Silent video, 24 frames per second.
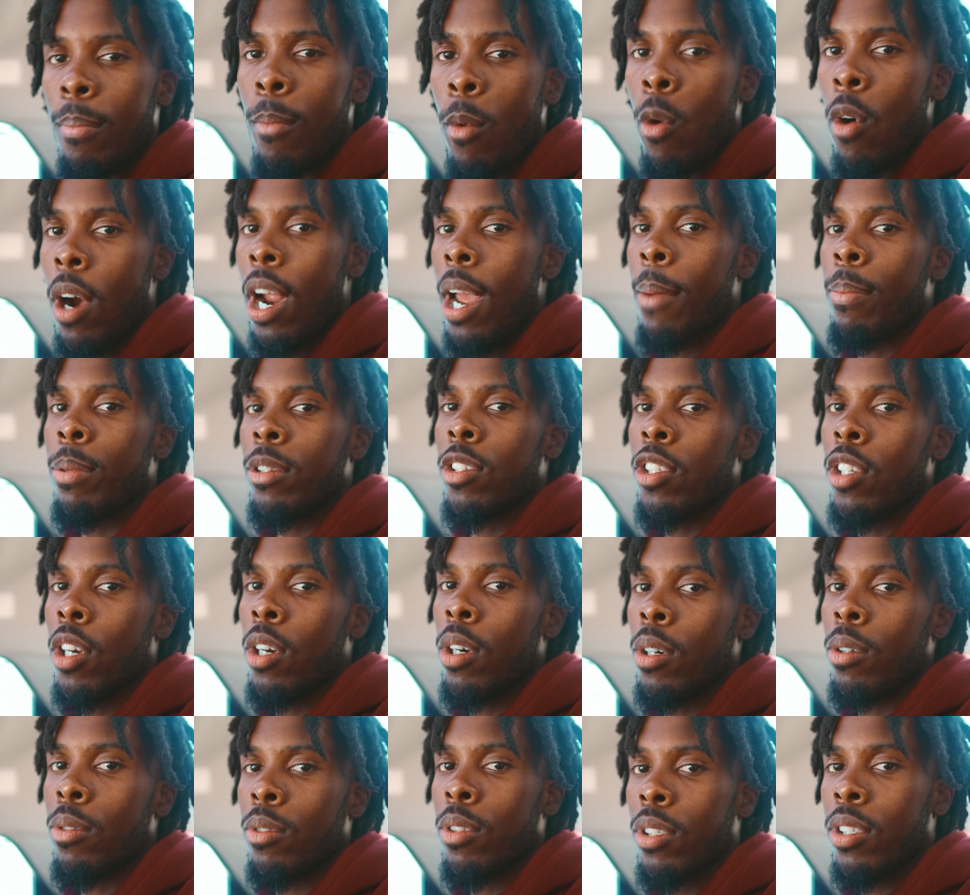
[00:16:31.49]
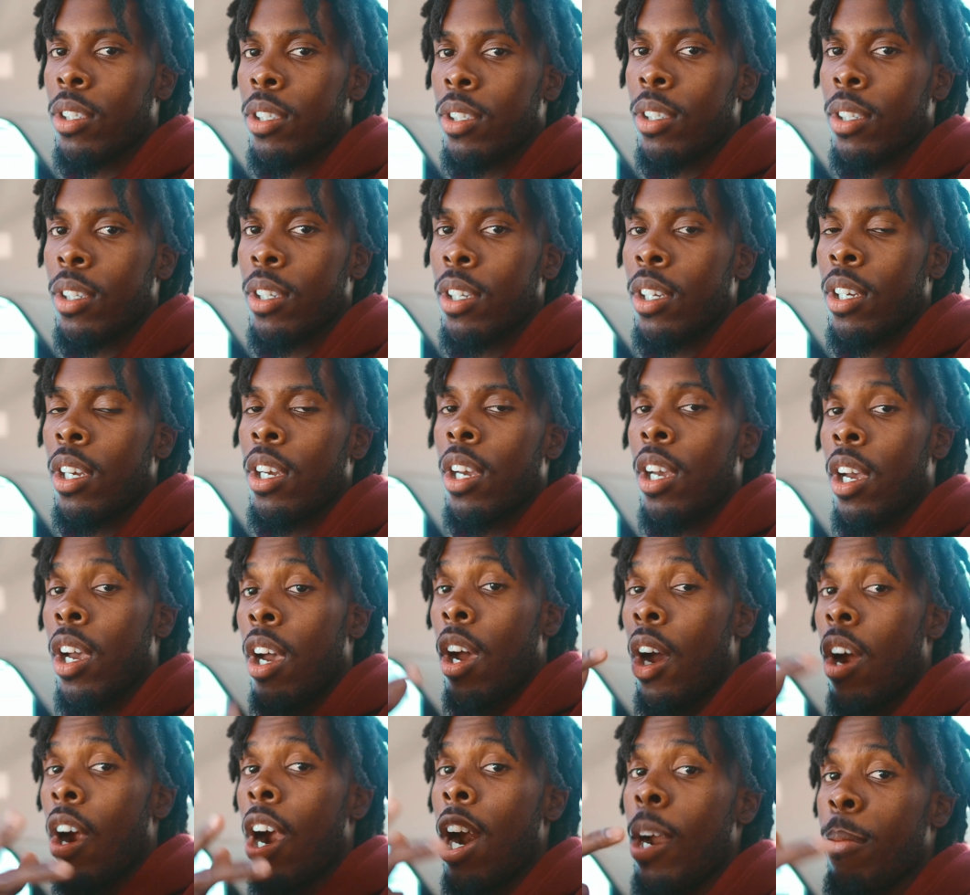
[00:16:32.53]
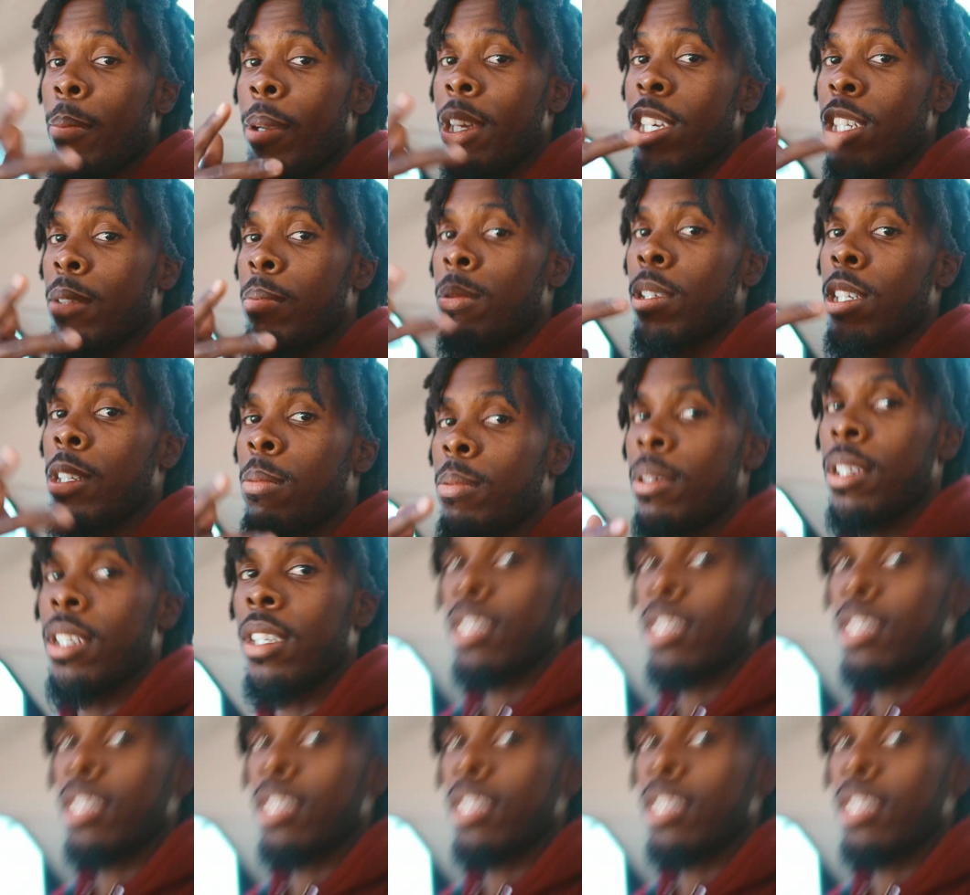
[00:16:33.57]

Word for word: more episodes. More love. All right, peace.